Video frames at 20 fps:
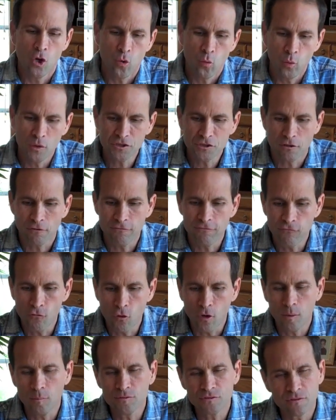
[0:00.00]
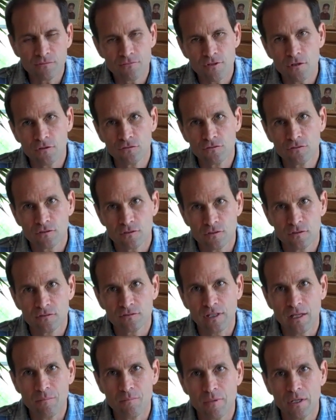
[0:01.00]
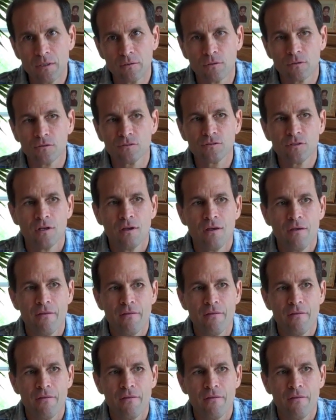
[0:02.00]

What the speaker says: which are forms of the same minerals